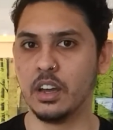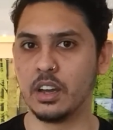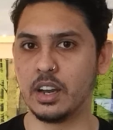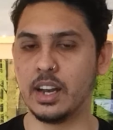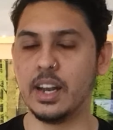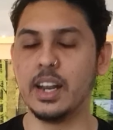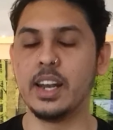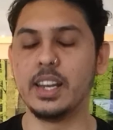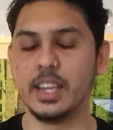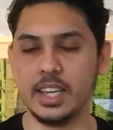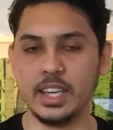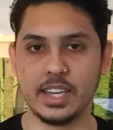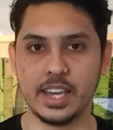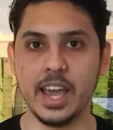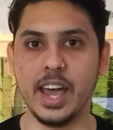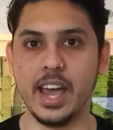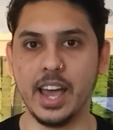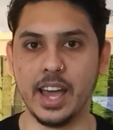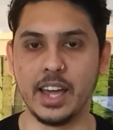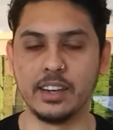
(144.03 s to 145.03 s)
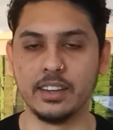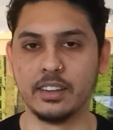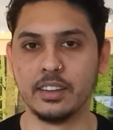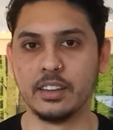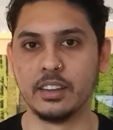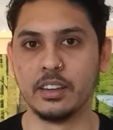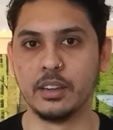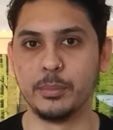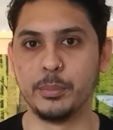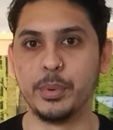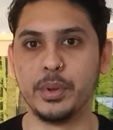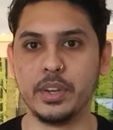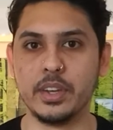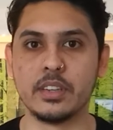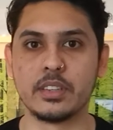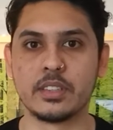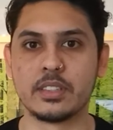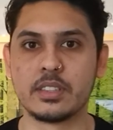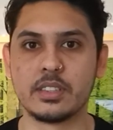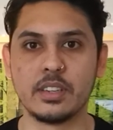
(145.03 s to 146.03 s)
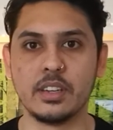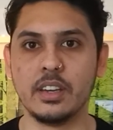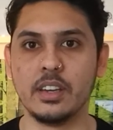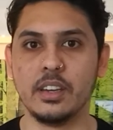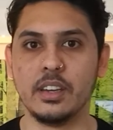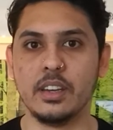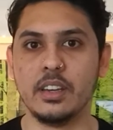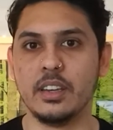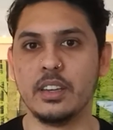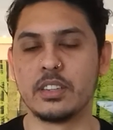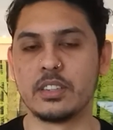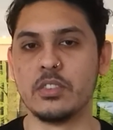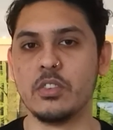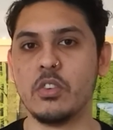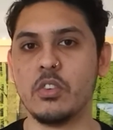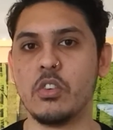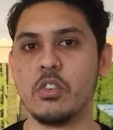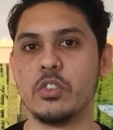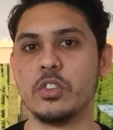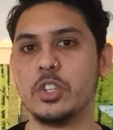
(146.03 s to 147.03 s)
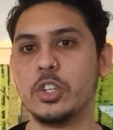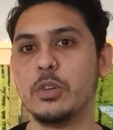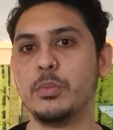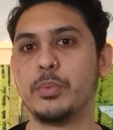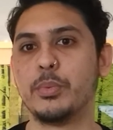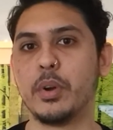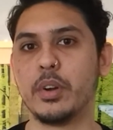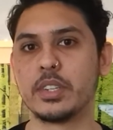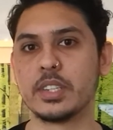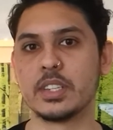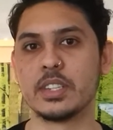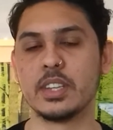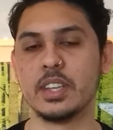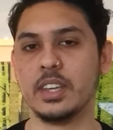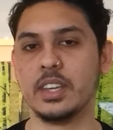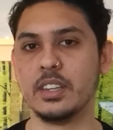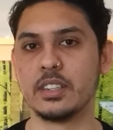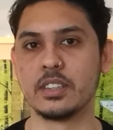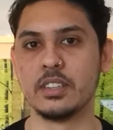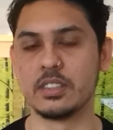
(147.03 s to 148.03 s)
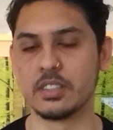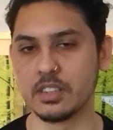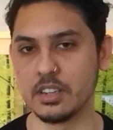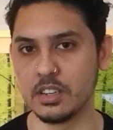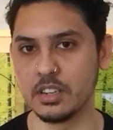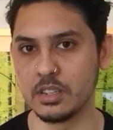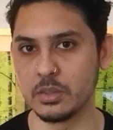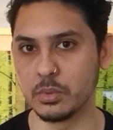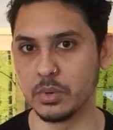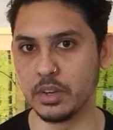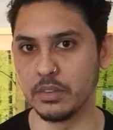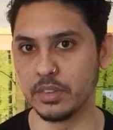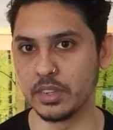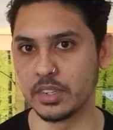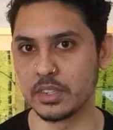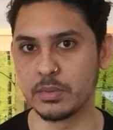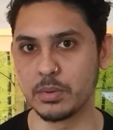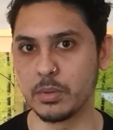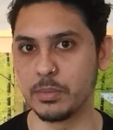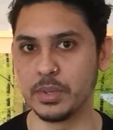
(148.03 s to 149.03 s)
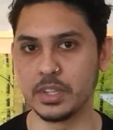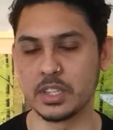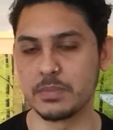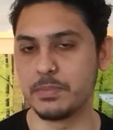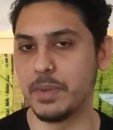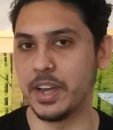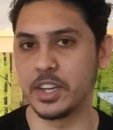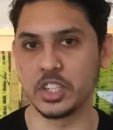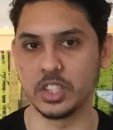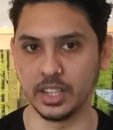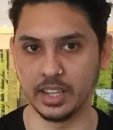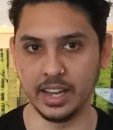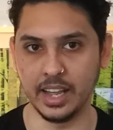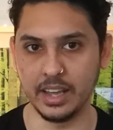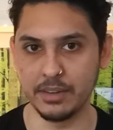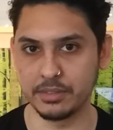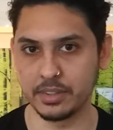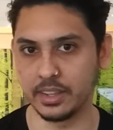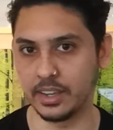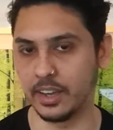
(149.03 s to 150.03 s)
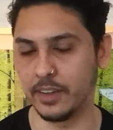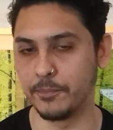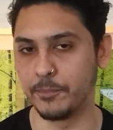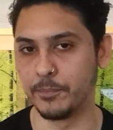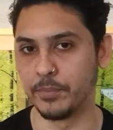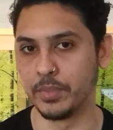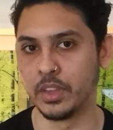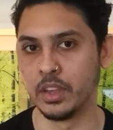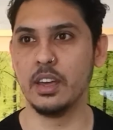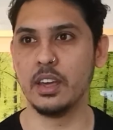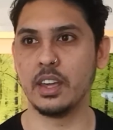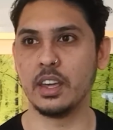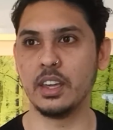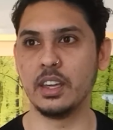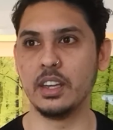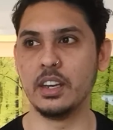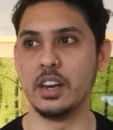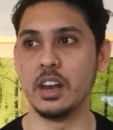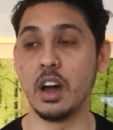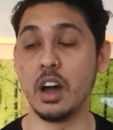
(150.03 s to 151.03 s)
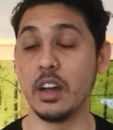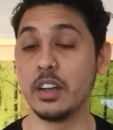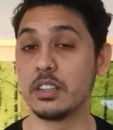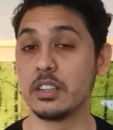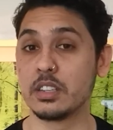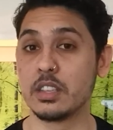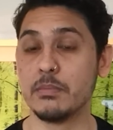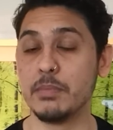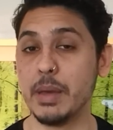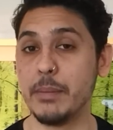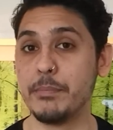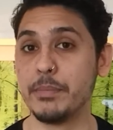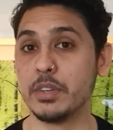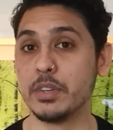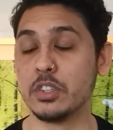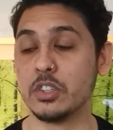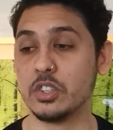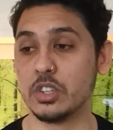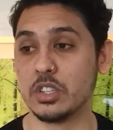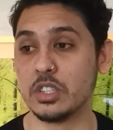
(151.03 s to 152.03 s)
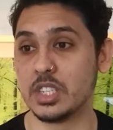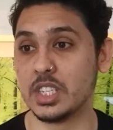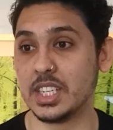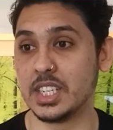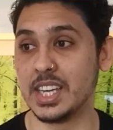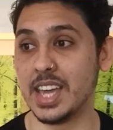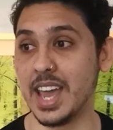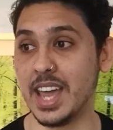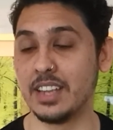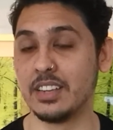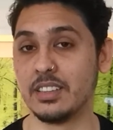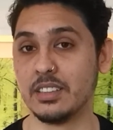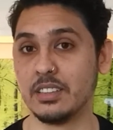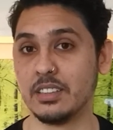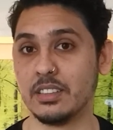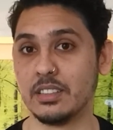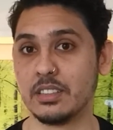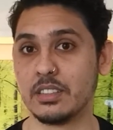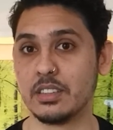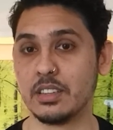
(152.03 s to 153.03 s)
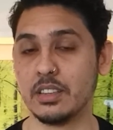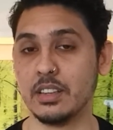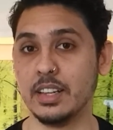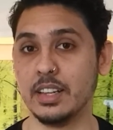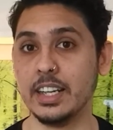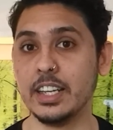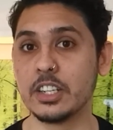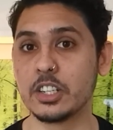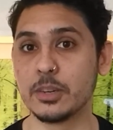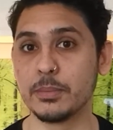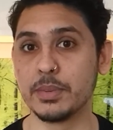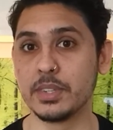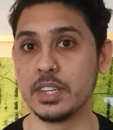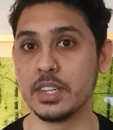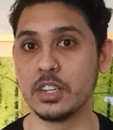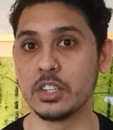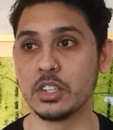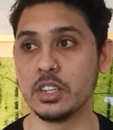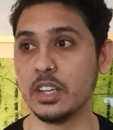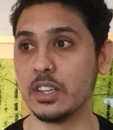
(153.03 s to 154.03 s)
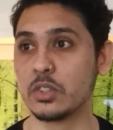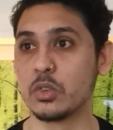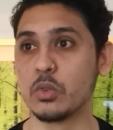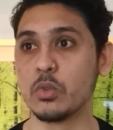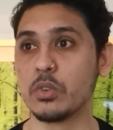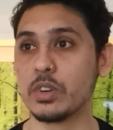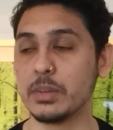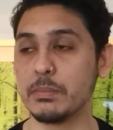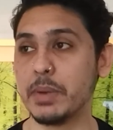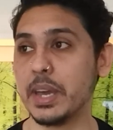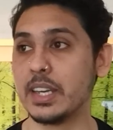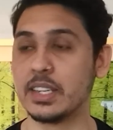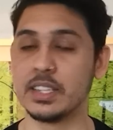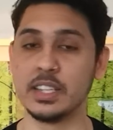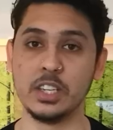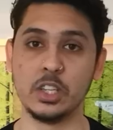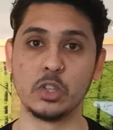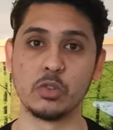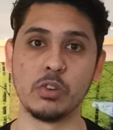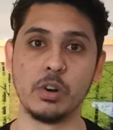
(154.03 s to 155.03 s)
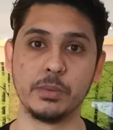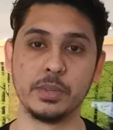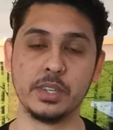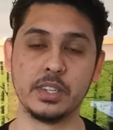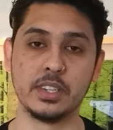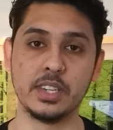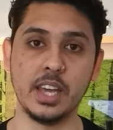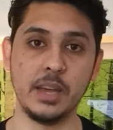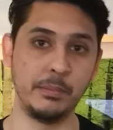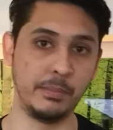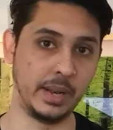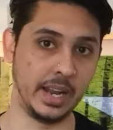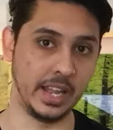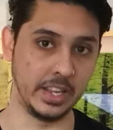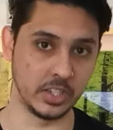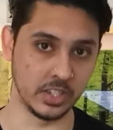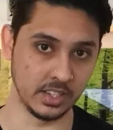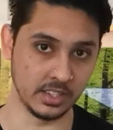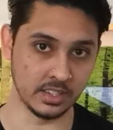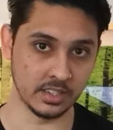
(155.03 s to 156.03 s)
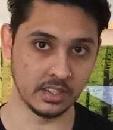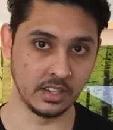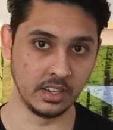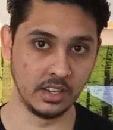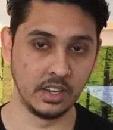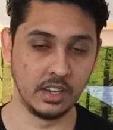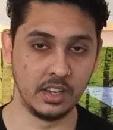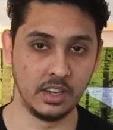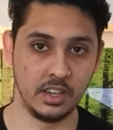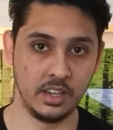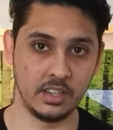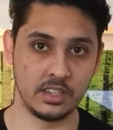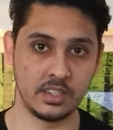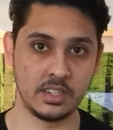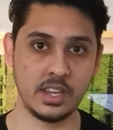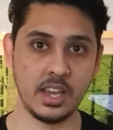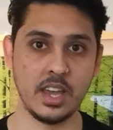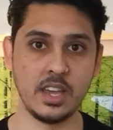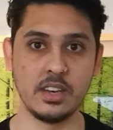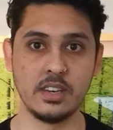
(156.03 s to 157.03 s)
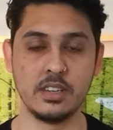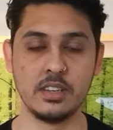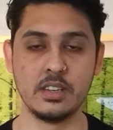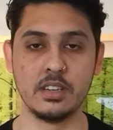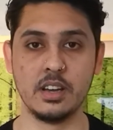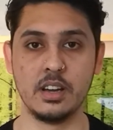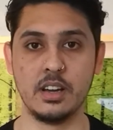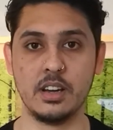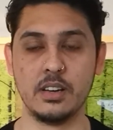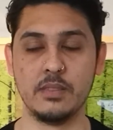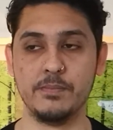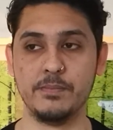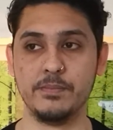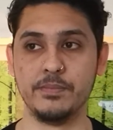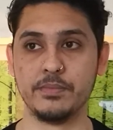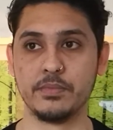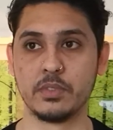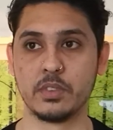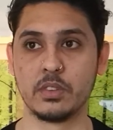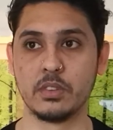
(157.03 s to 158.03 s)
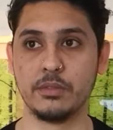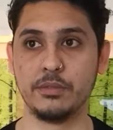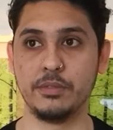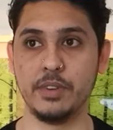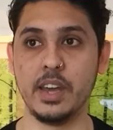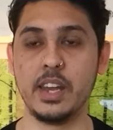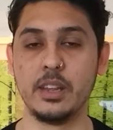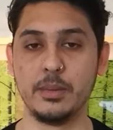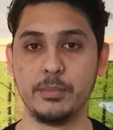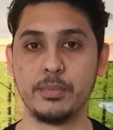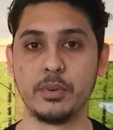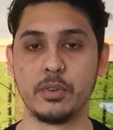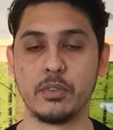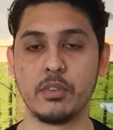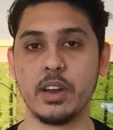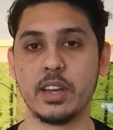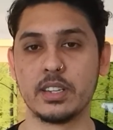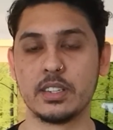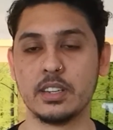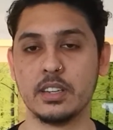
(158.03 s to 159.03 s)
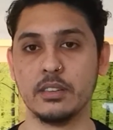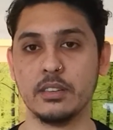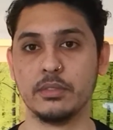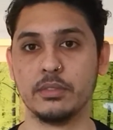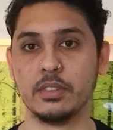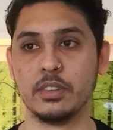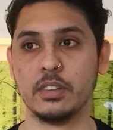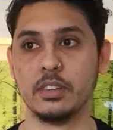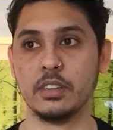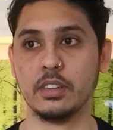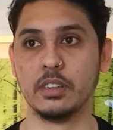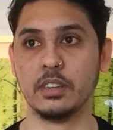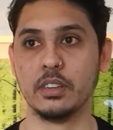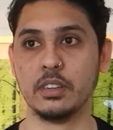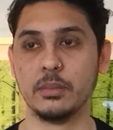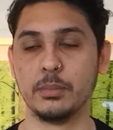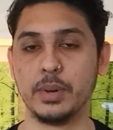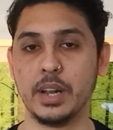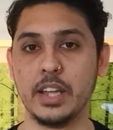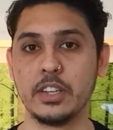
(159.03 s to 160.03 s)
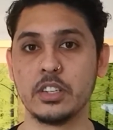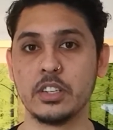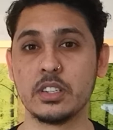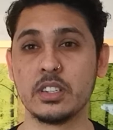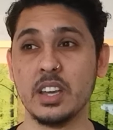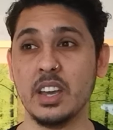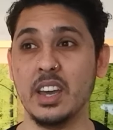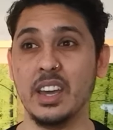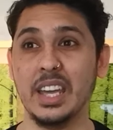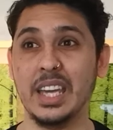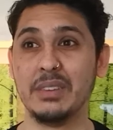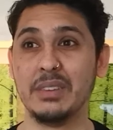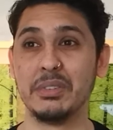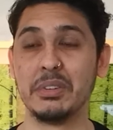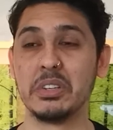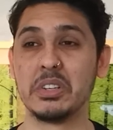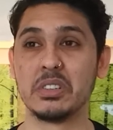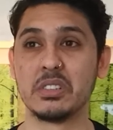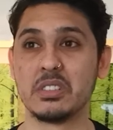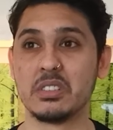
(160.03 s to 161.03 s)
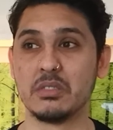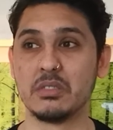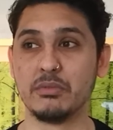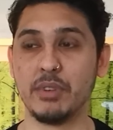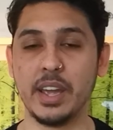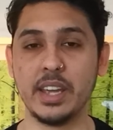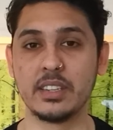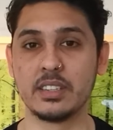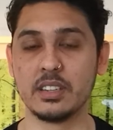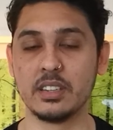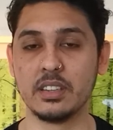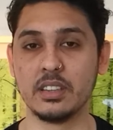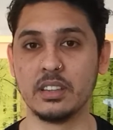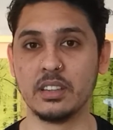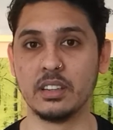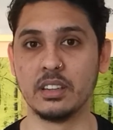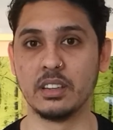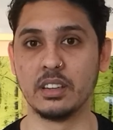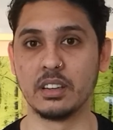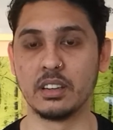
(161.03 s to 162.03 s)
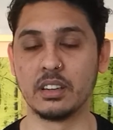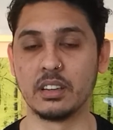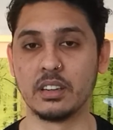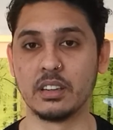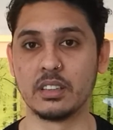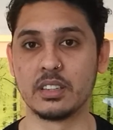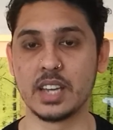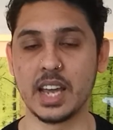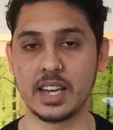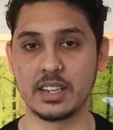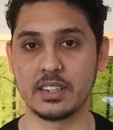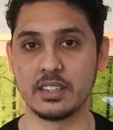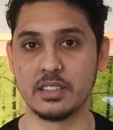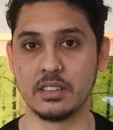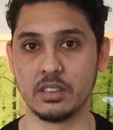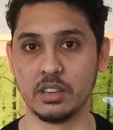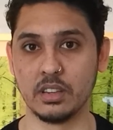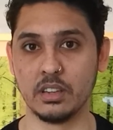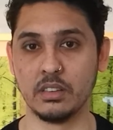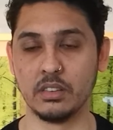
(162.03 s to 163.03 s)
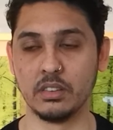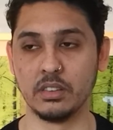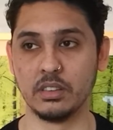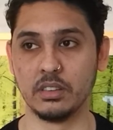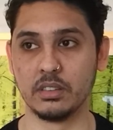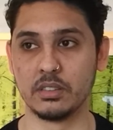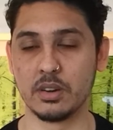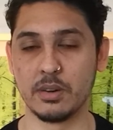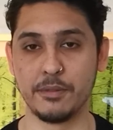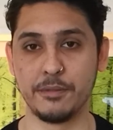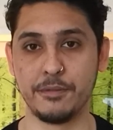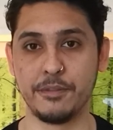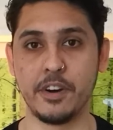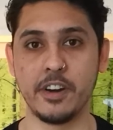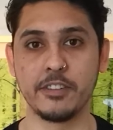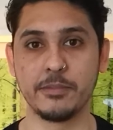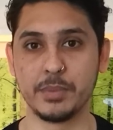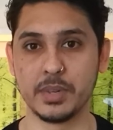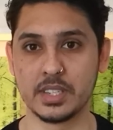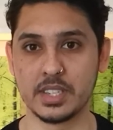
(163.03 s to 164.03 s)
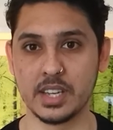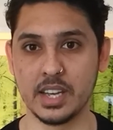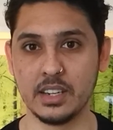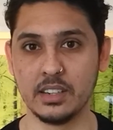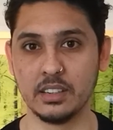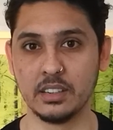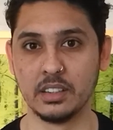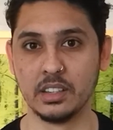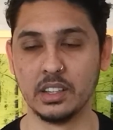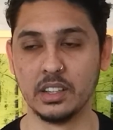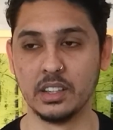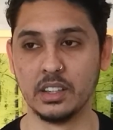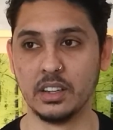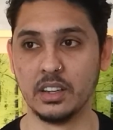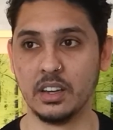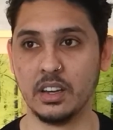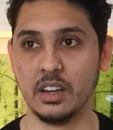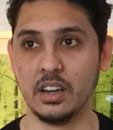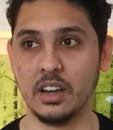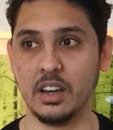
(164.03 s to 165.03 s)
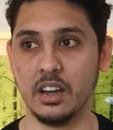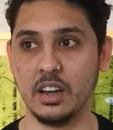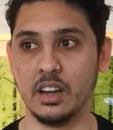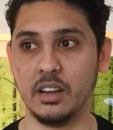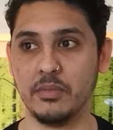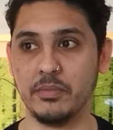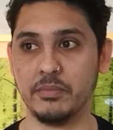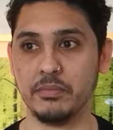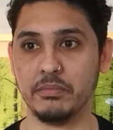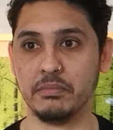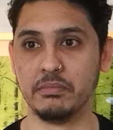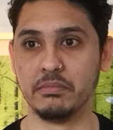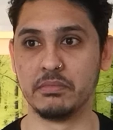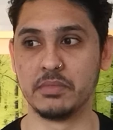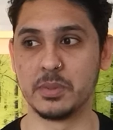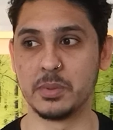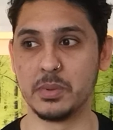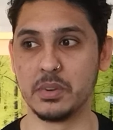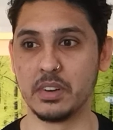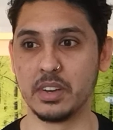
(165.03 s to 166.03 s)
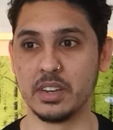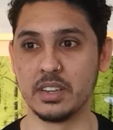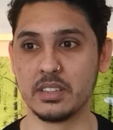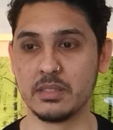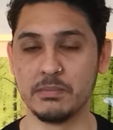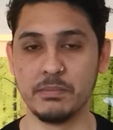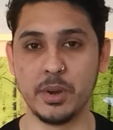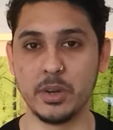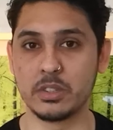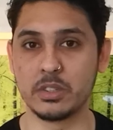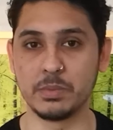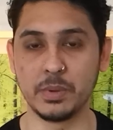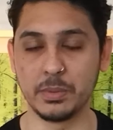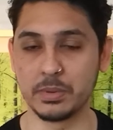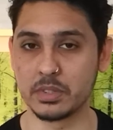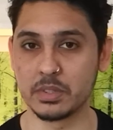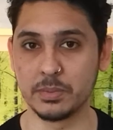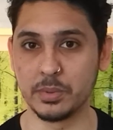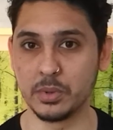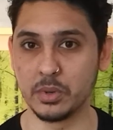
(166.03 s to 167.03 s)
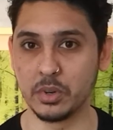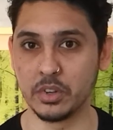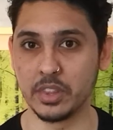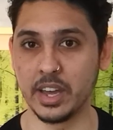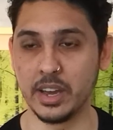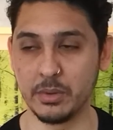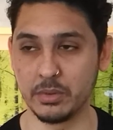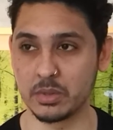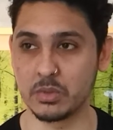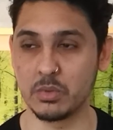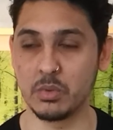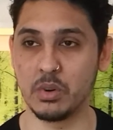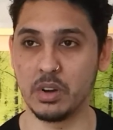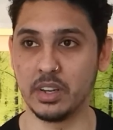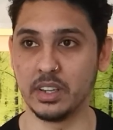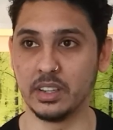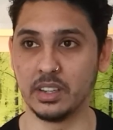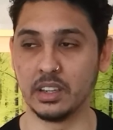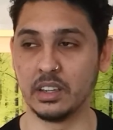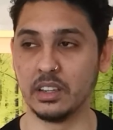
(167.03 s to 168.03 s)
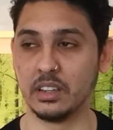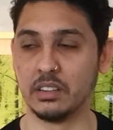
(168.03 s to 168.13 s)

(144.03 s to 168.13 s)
Clearly he can, but it's not due process that he's concerned with. It's probably smashing the left again. He lied to the members just to get to the leadership position. He's already basically dropped his 10 pledges, his 10 fairly progressive pledges, even just raising taxes on the top 5%. To be honest, most people supported that. It was quite